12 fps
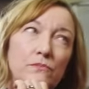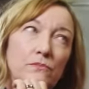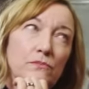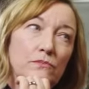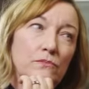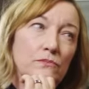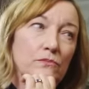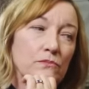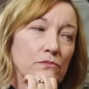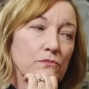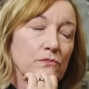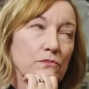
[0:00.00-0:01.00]

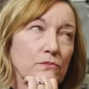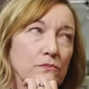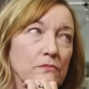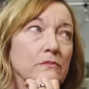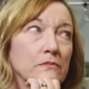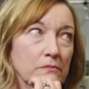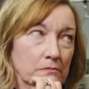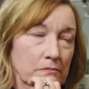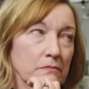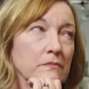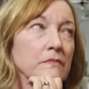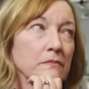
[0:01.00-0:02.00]

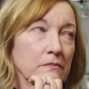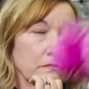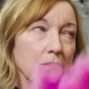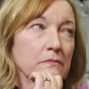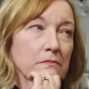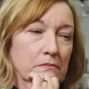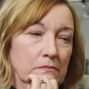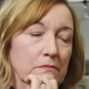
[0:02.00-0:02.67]
This person isn't speaking.